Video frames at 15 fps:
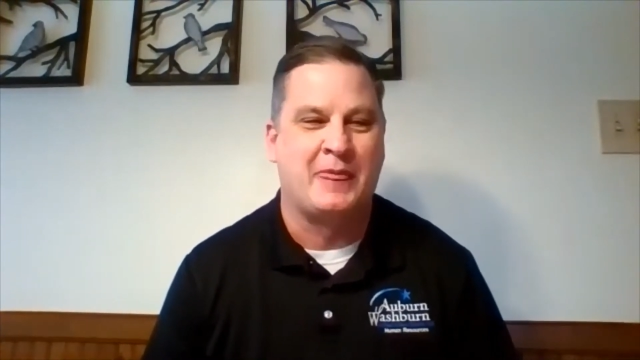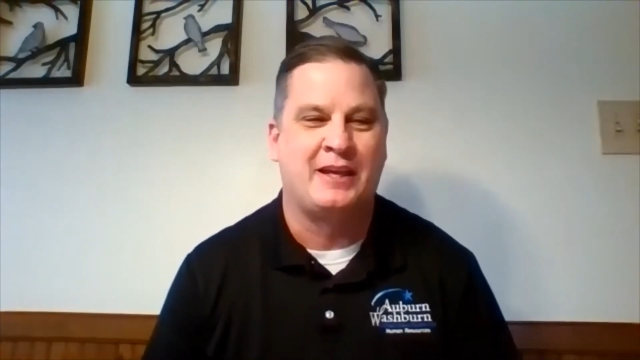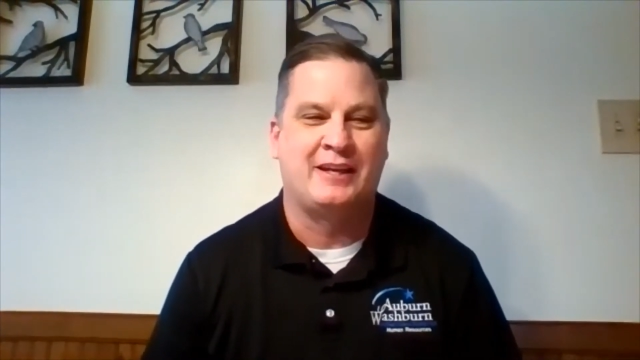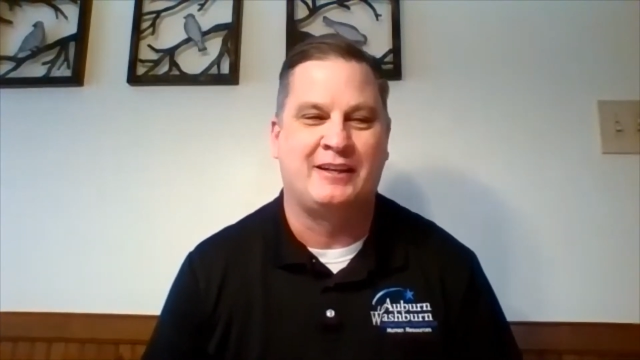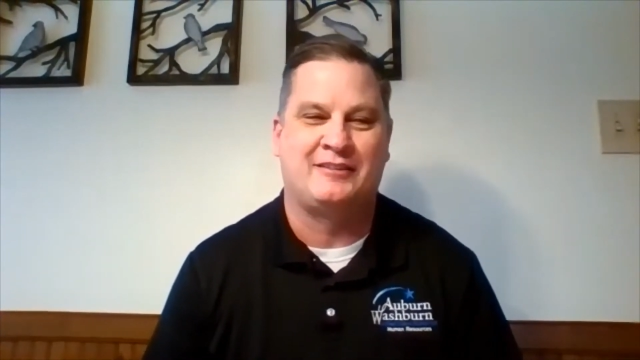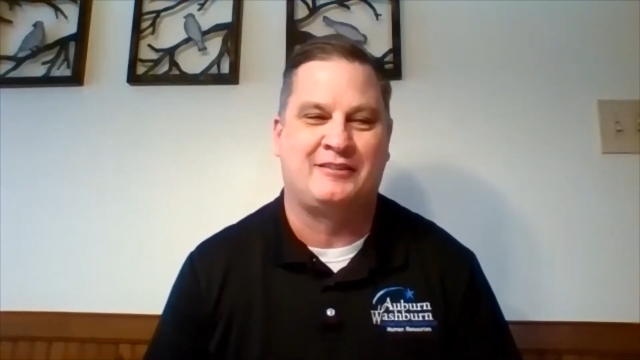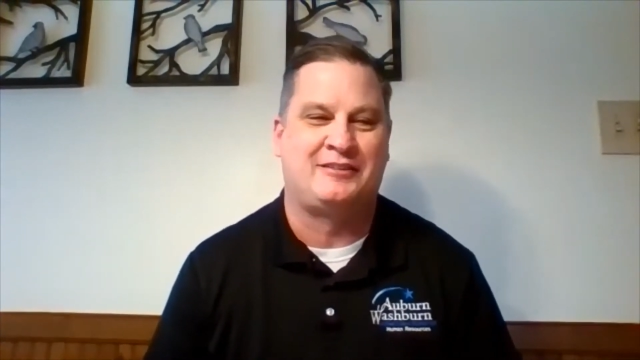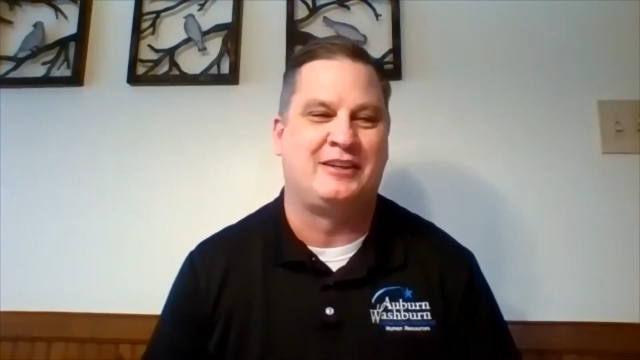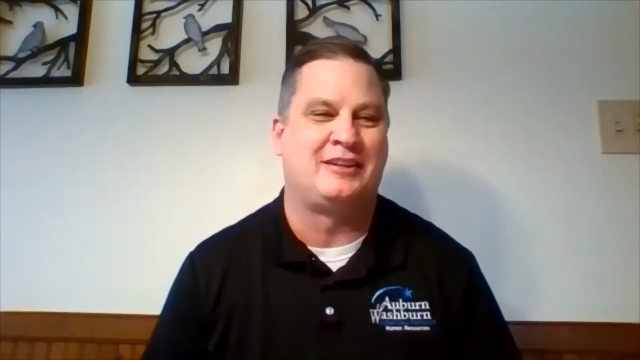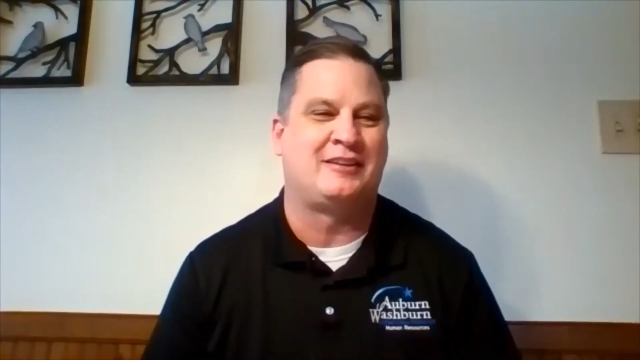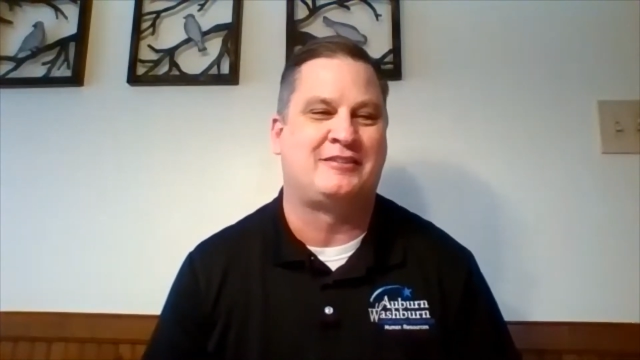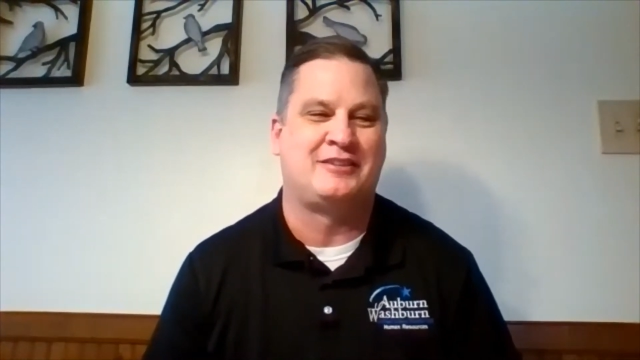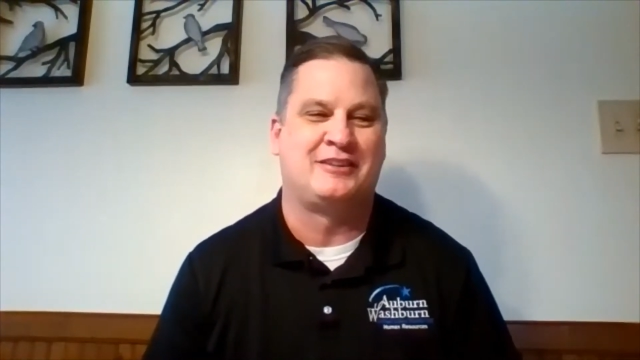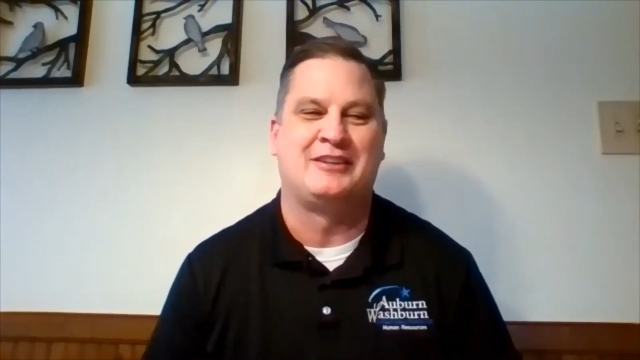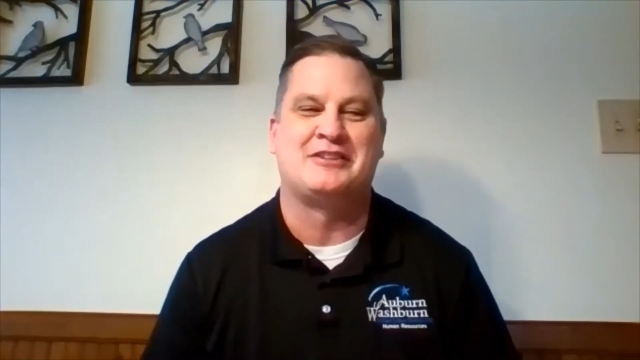It's
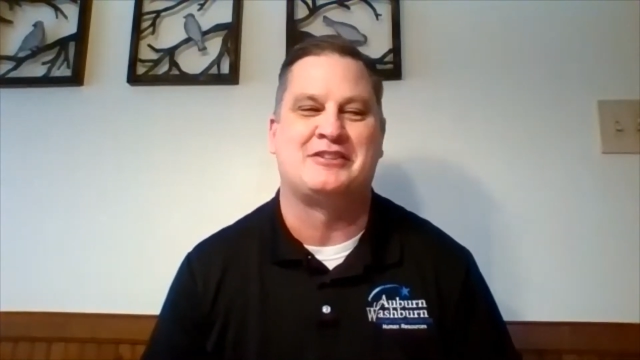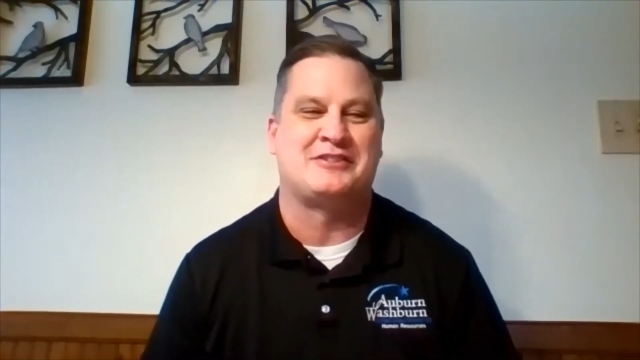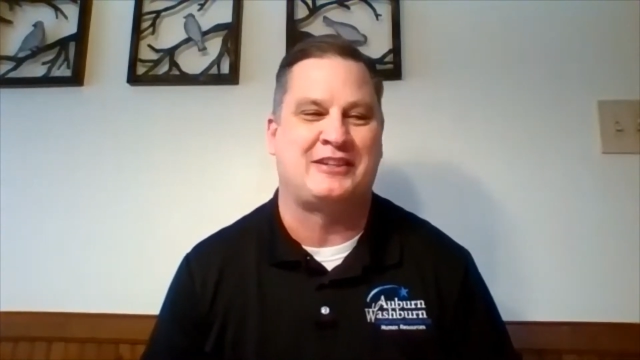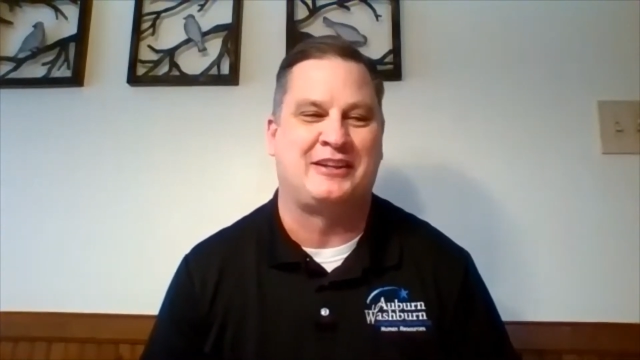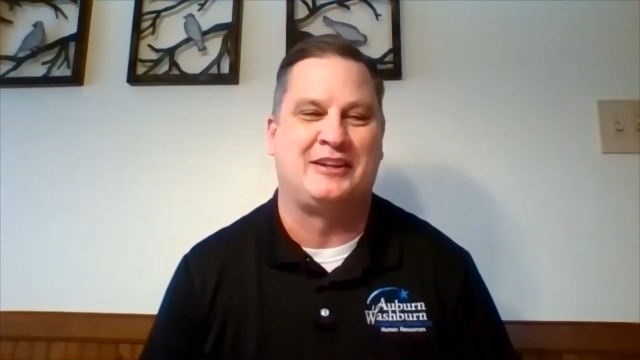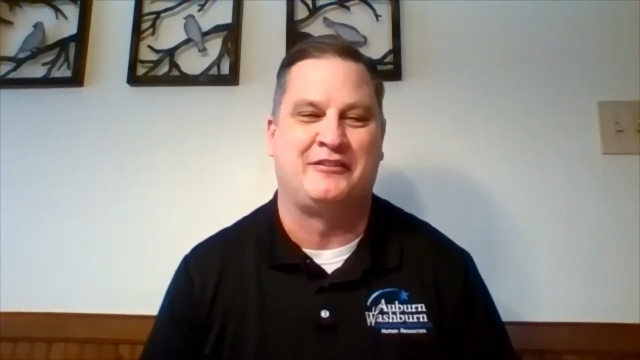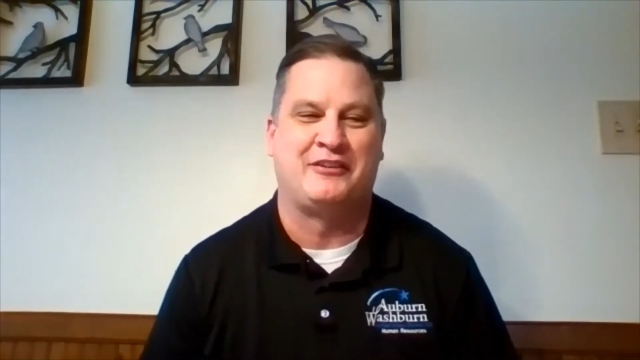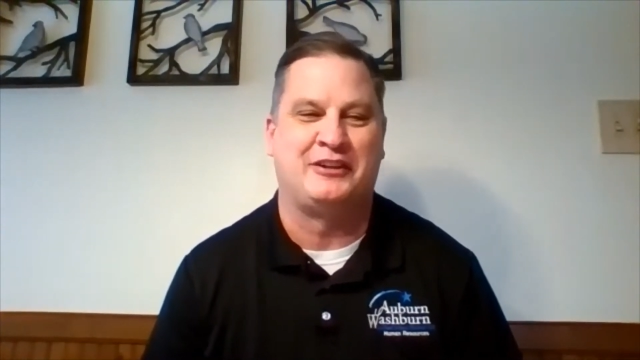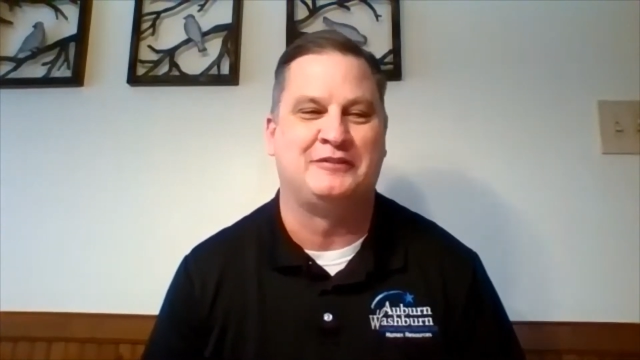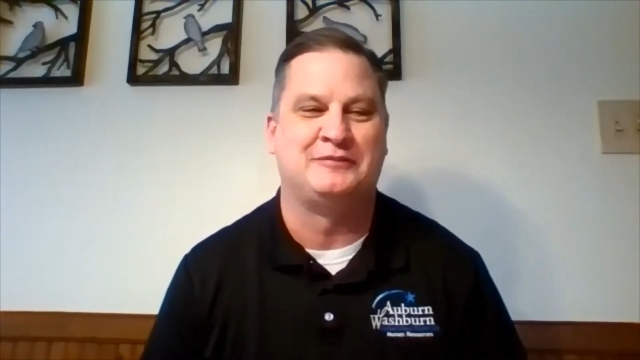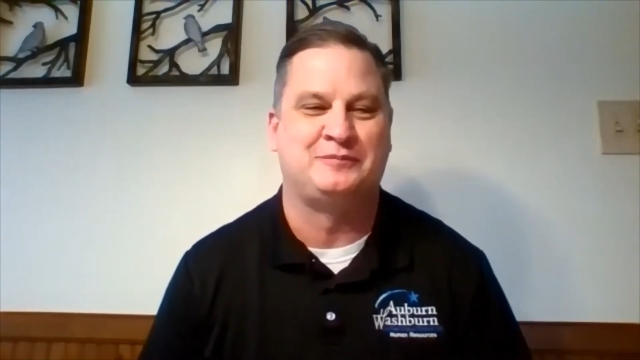delicious. I love it.